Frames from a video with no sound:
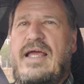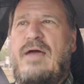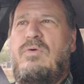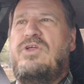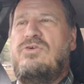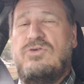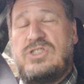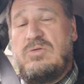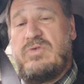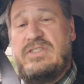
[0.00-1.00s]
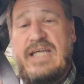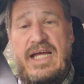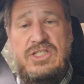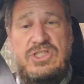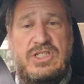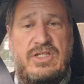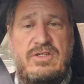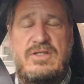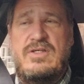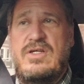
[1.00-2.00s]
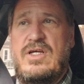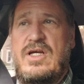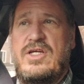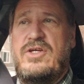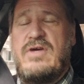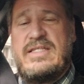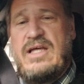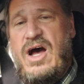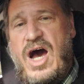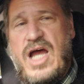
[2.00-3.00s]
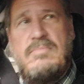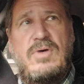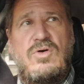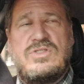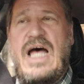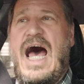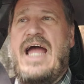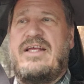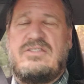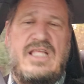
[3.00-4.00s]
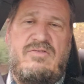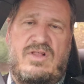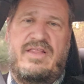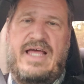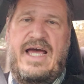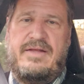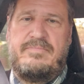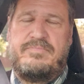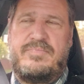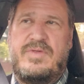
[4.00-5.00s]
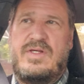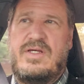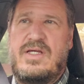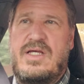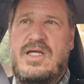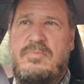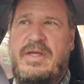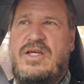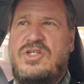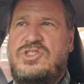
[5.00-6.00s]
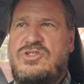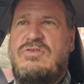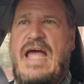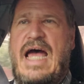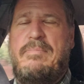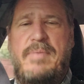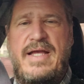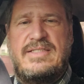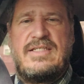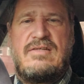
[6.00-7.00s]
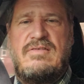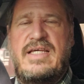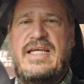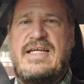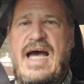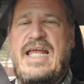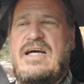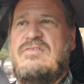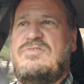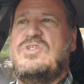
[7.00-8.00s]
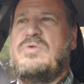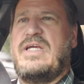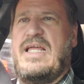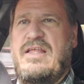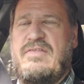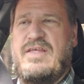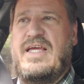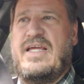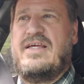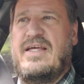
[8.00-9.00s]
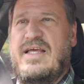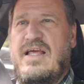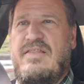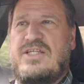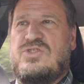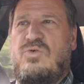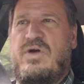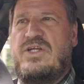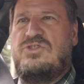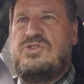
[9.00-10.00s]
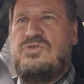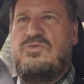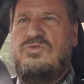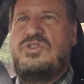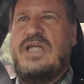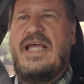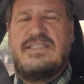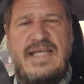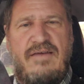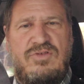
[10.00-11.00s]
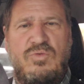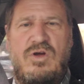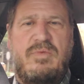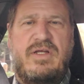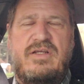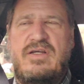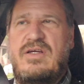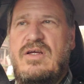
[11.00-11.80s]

And when you use semen retention, you're at the utmost highest level of that because you're not basically kind of doing anything that's going to chase after women